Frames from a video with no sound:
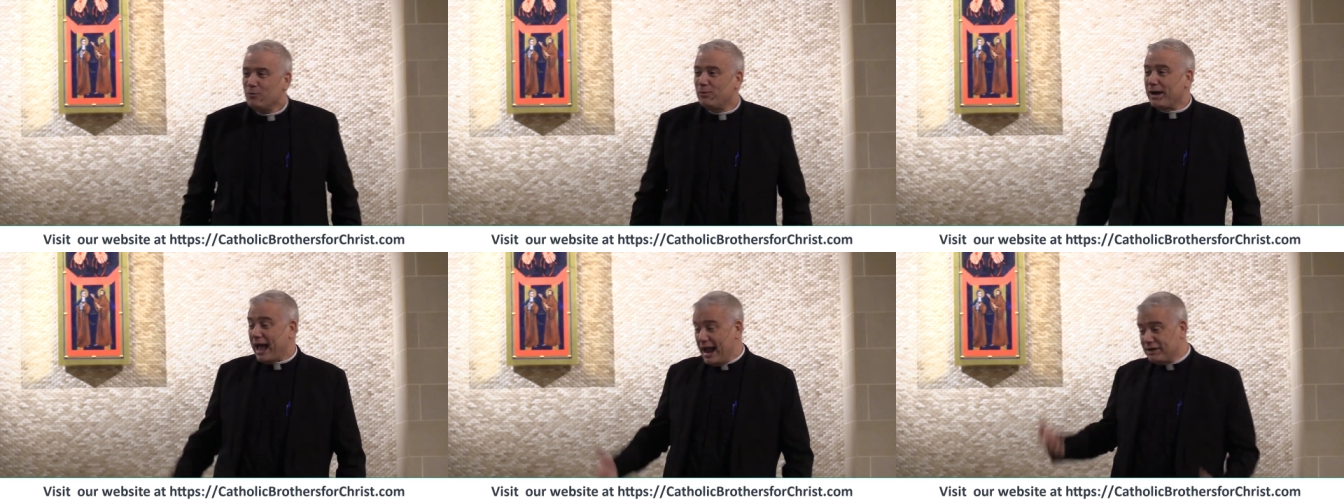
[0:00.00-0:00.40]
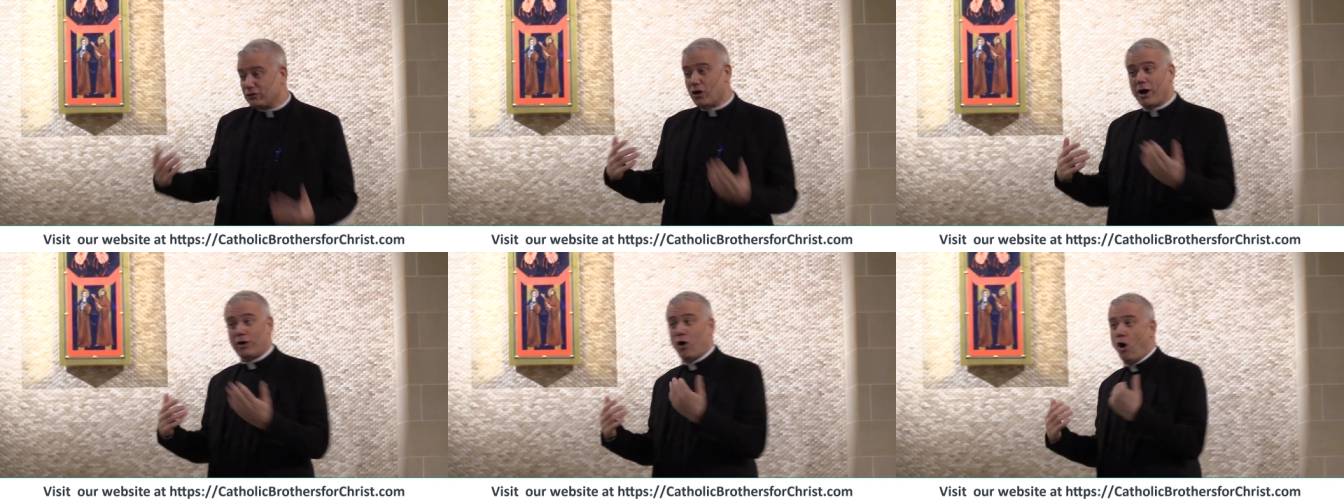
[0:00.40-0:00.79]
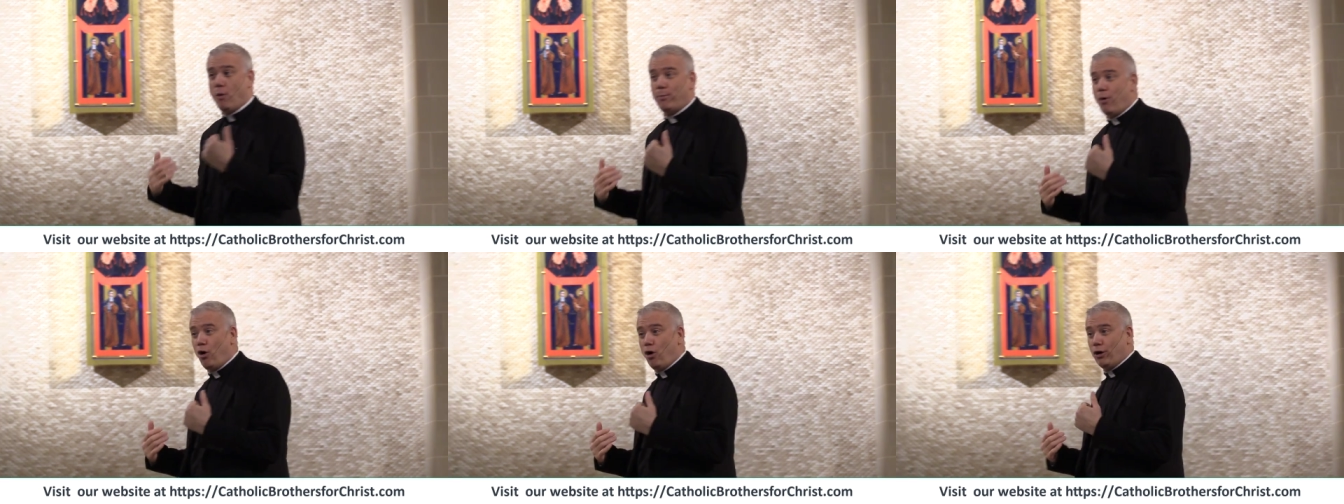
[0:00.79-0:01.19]
When I taught
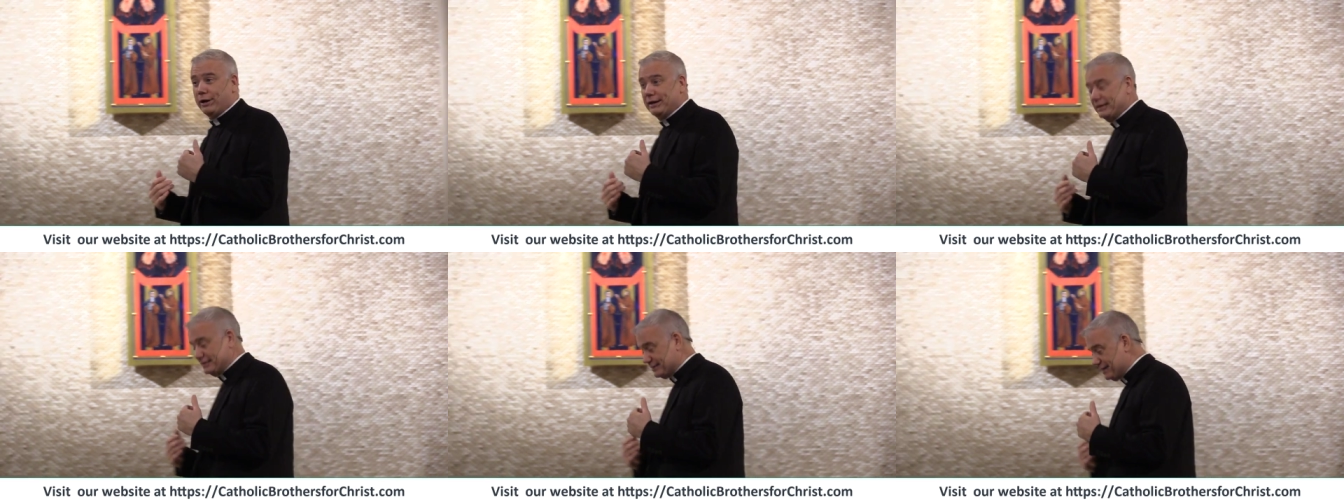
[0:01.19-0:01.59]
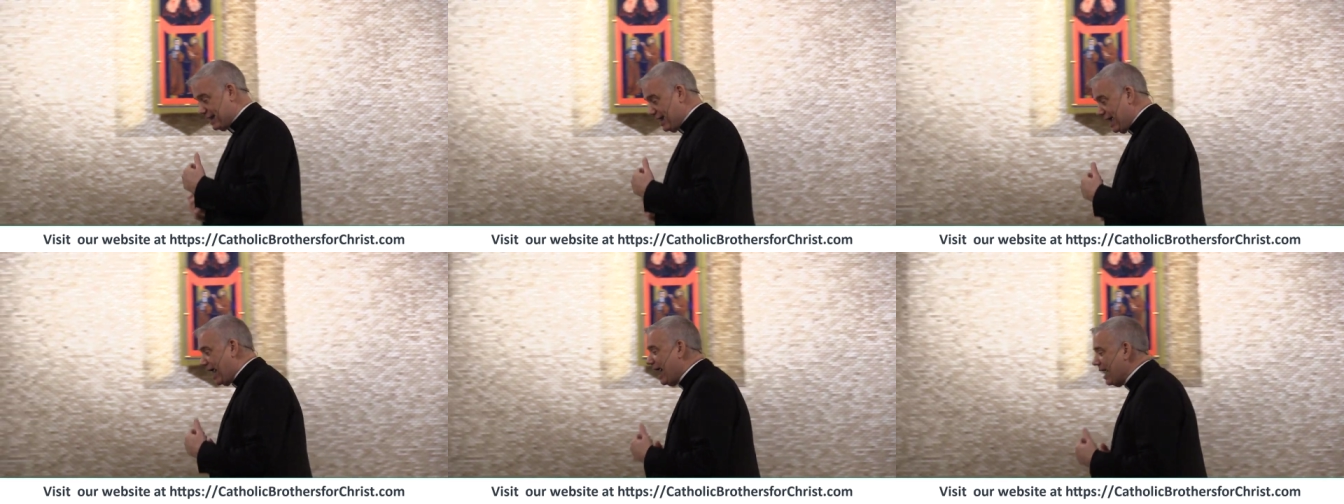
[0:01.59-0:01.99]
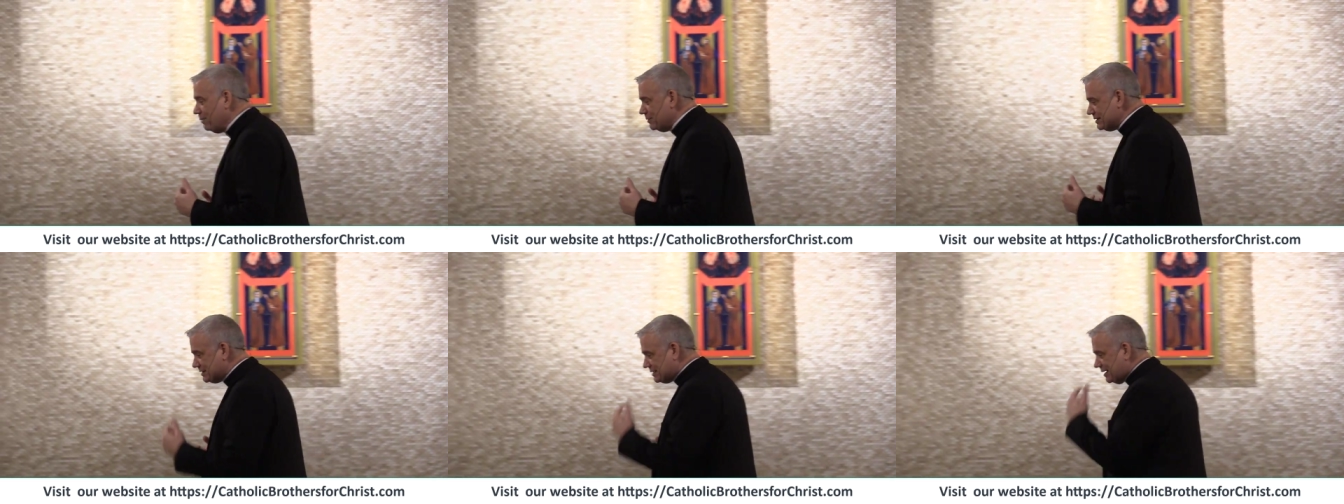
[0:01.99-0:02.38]
all boys, I
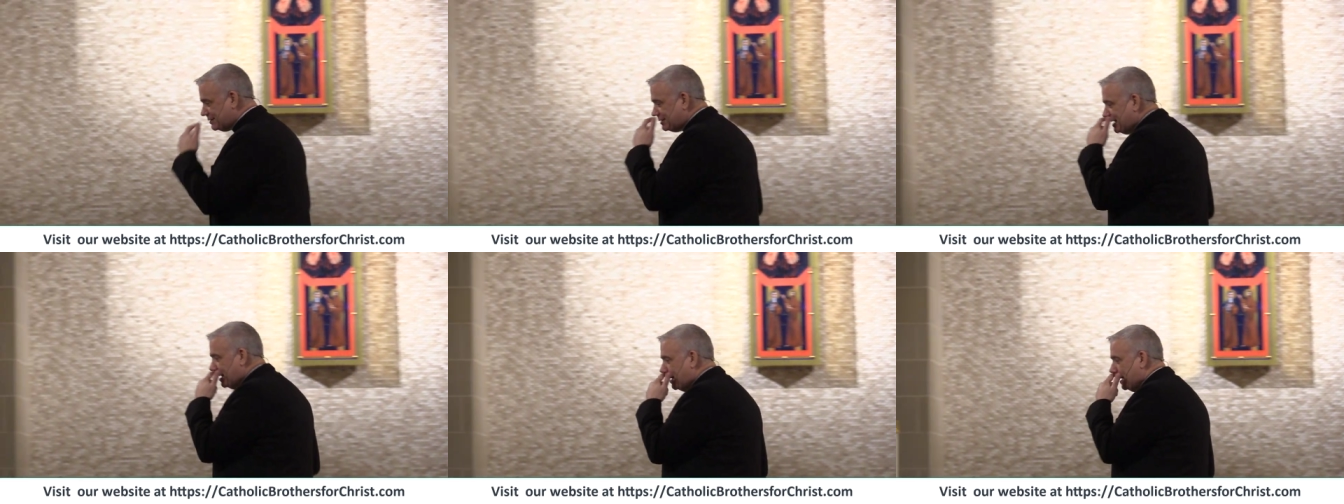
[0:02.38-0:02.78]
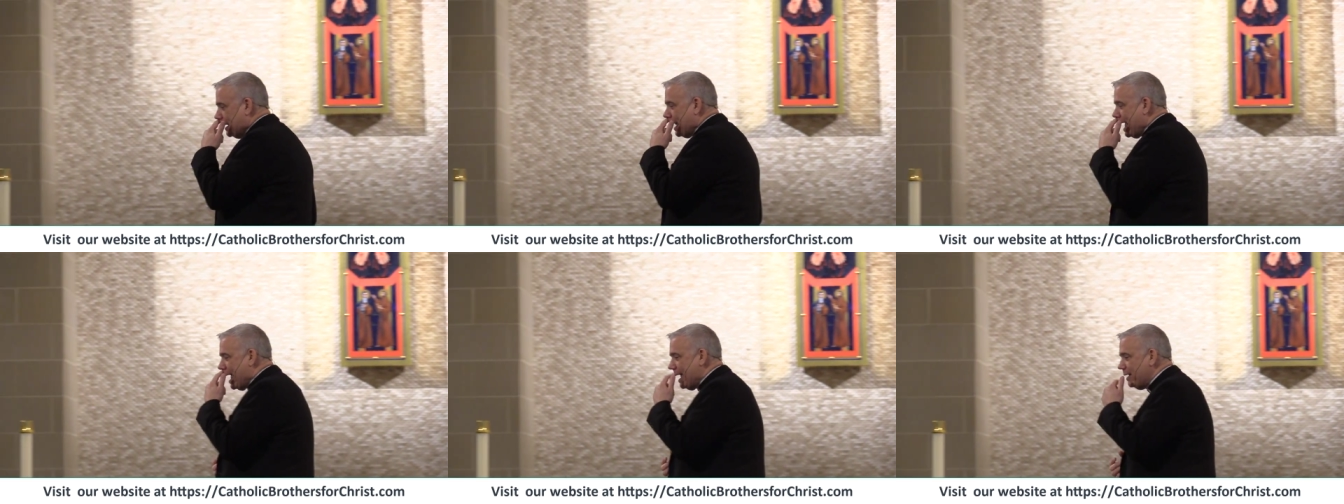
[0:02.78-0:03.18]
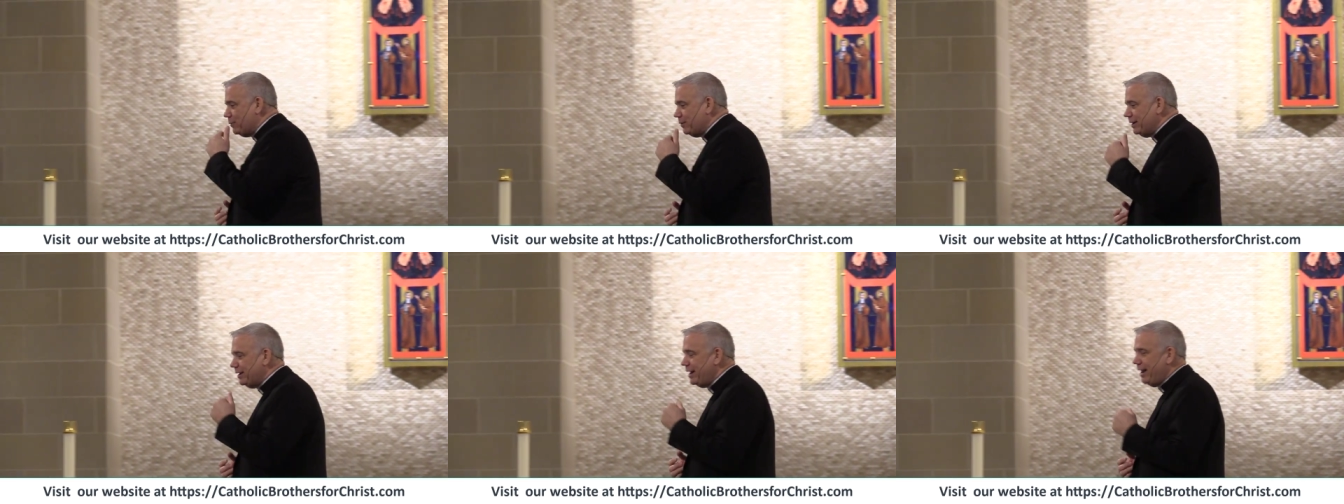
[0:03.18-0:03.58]
would sit there and I
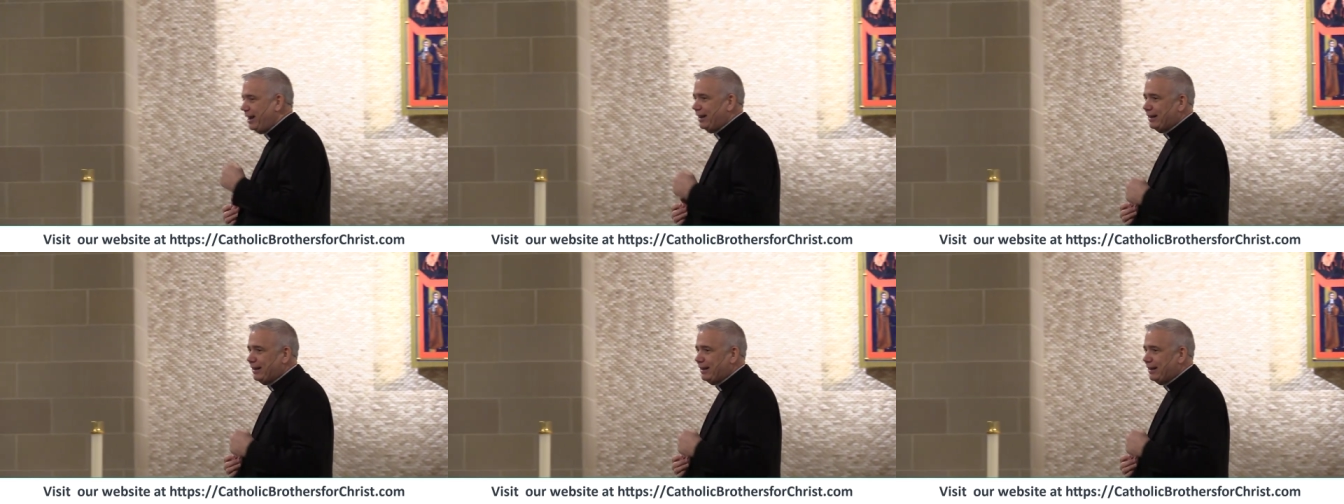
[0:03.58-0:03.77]
would